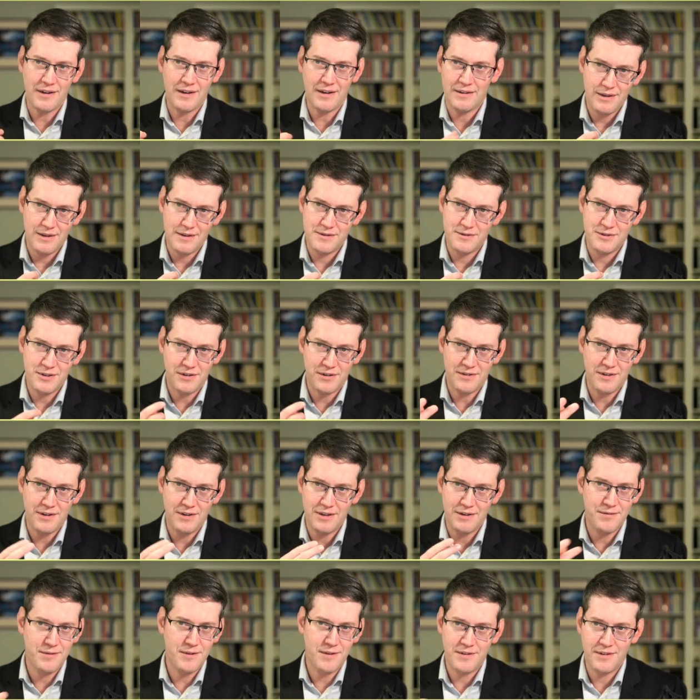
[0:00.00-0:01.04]
just a
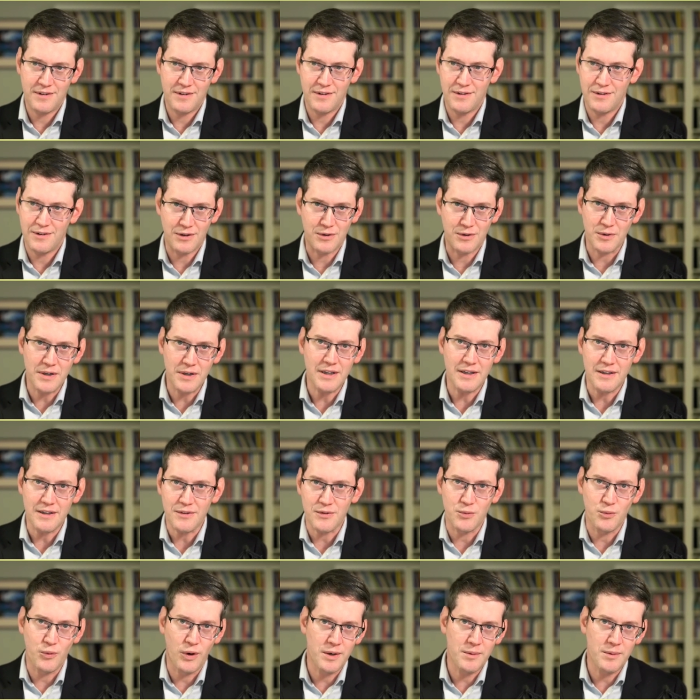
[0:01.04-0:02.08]
difference in degree.
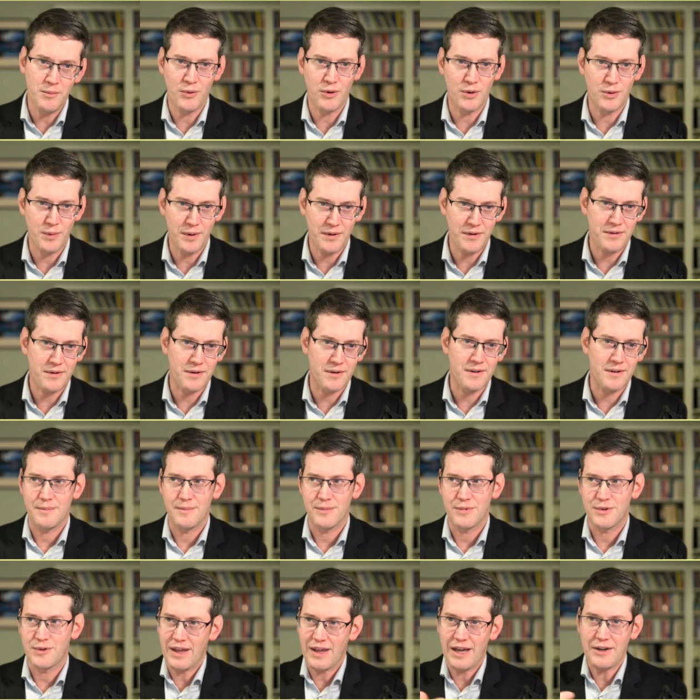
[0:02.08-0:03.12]
It's one more whisker.
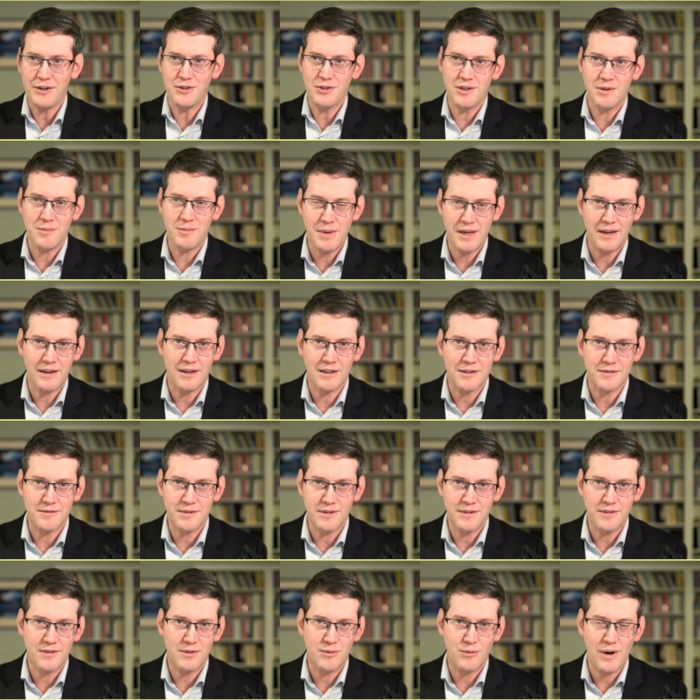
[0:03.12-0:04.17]
So that shouldn't make a
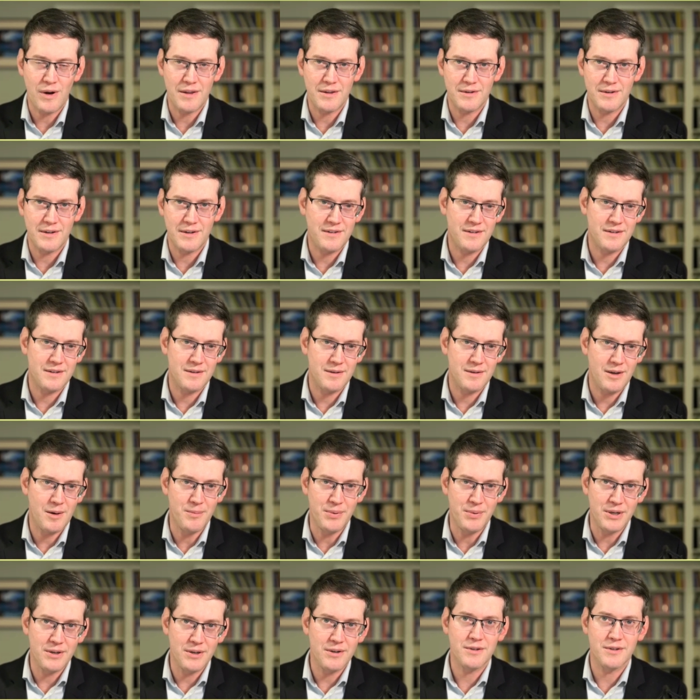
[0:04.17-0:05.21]
difference in whether it's a
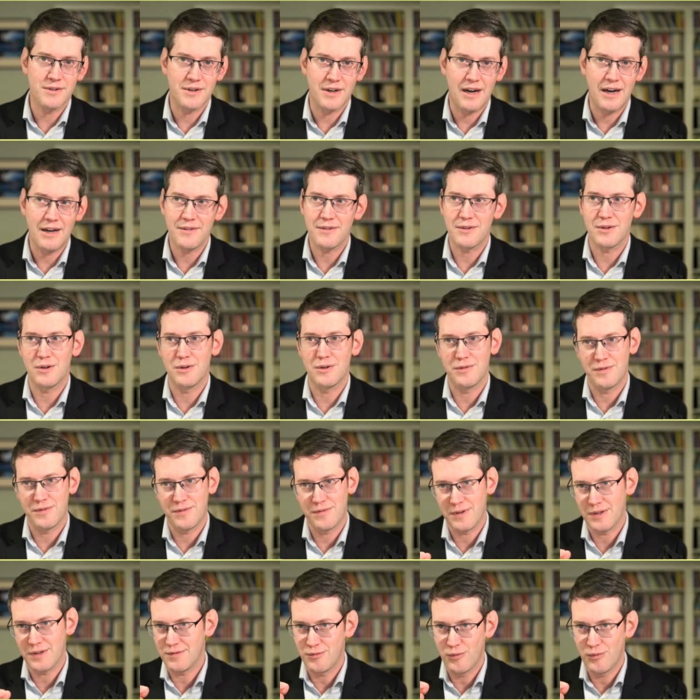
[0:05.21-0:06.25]
beard or not. So
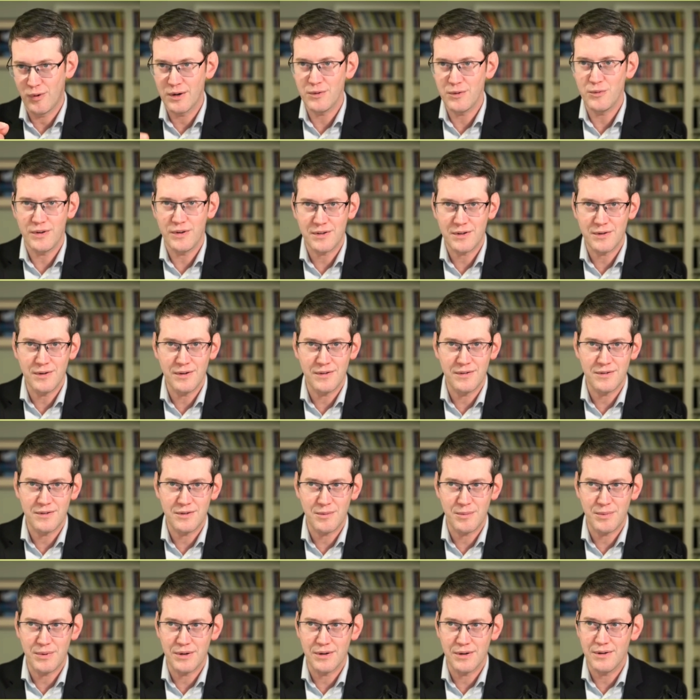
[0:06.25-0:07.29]
if one whisker isn't
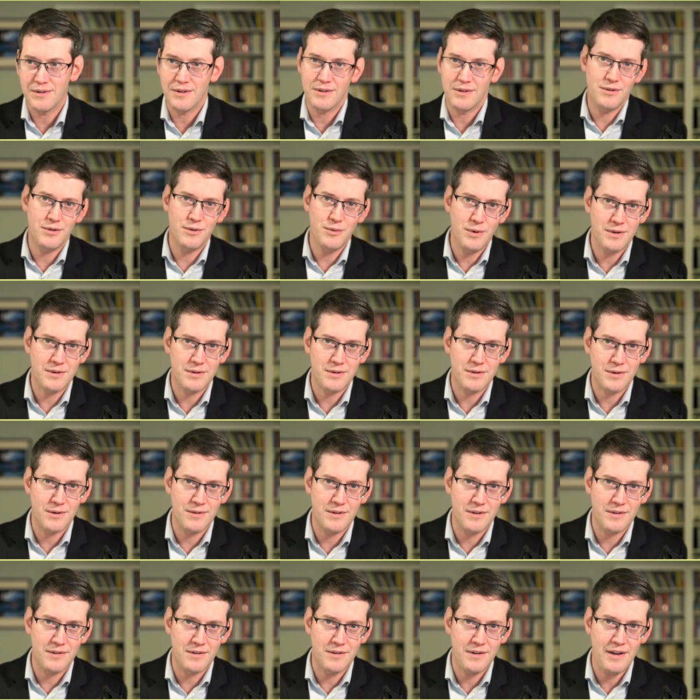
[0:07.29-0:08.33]
a beard, then two whiskers
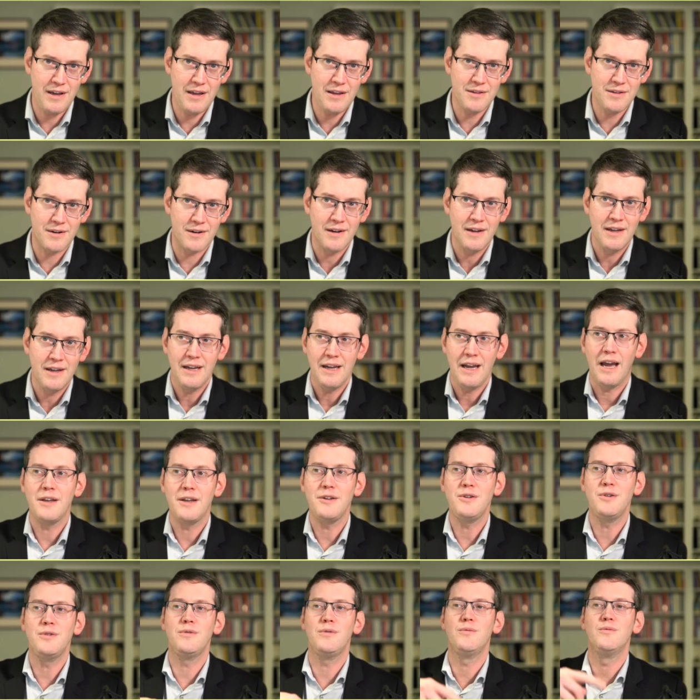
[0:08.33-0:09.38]
isn't either.
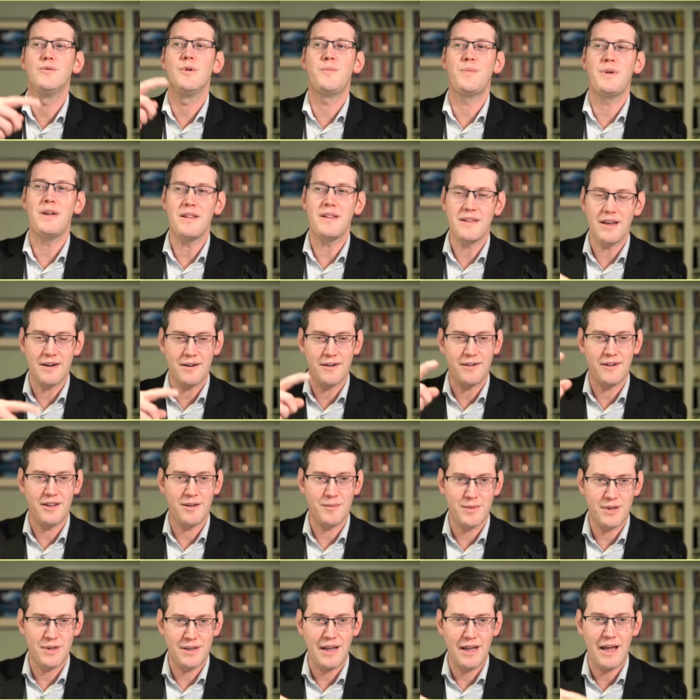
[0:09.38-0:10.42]
And you repeat that
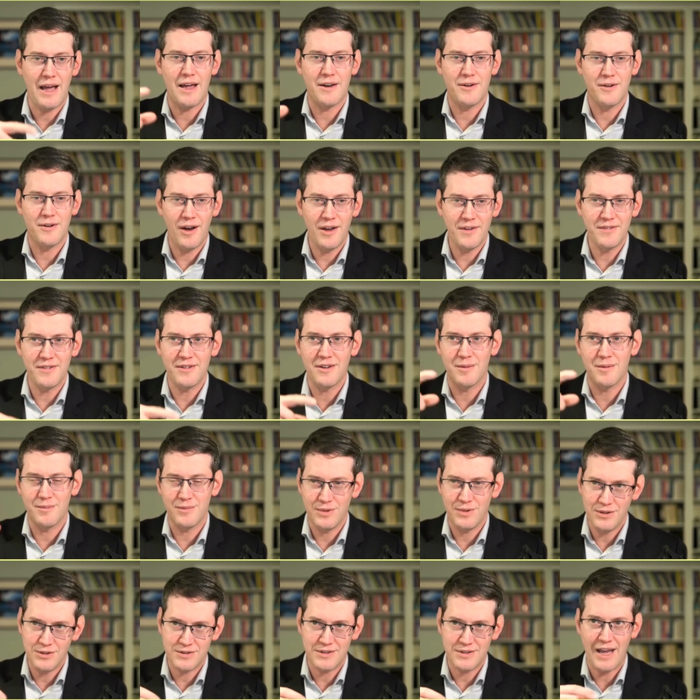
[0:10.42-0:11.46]
argument ad
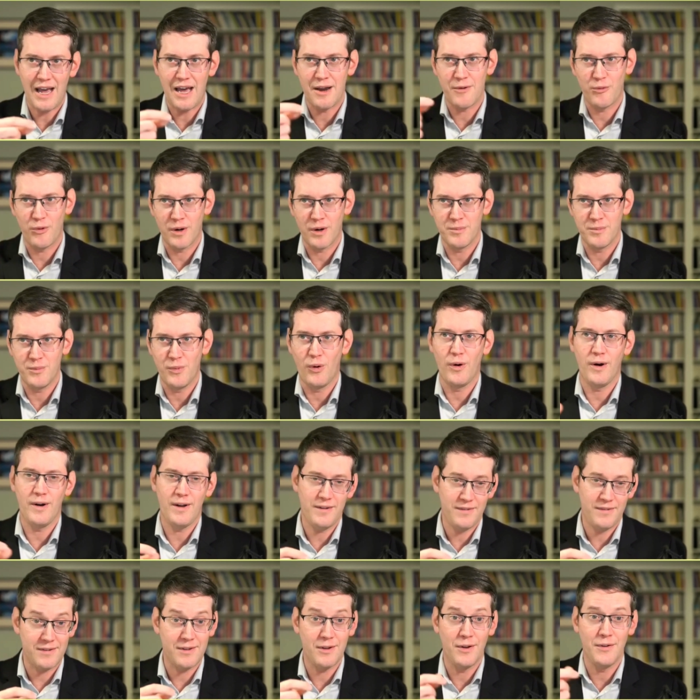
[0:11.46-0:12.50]
nauseum, just add one more,
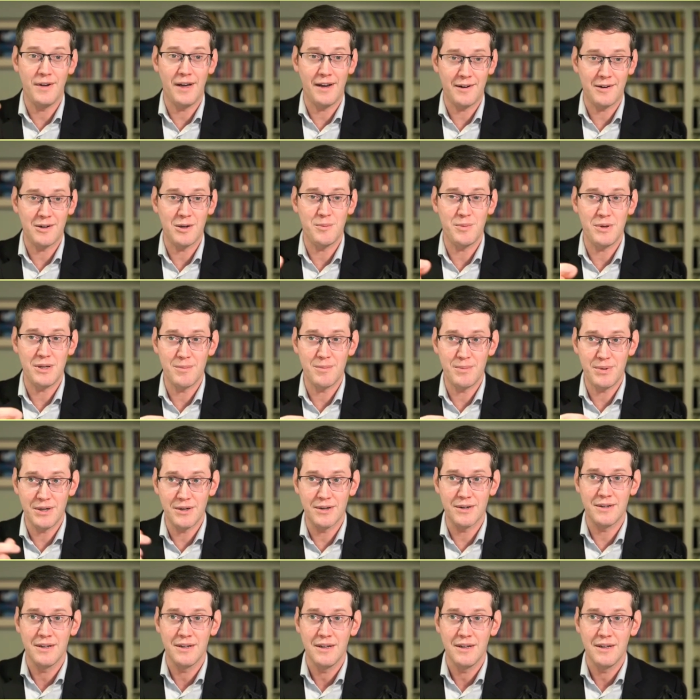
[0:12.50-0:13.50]
it's still not going to be a beard.